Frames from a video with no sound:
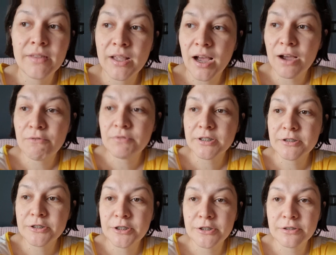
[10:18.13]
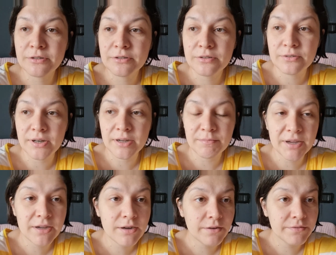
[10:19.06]
I want to drink my
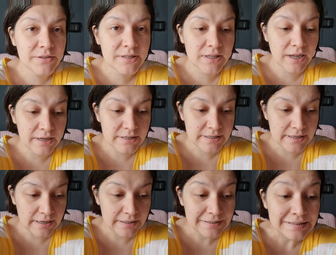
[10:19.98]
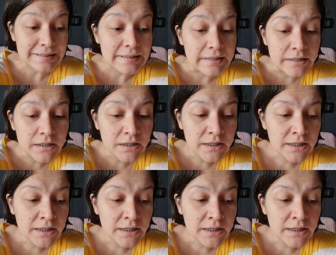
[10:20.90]
coffee silently.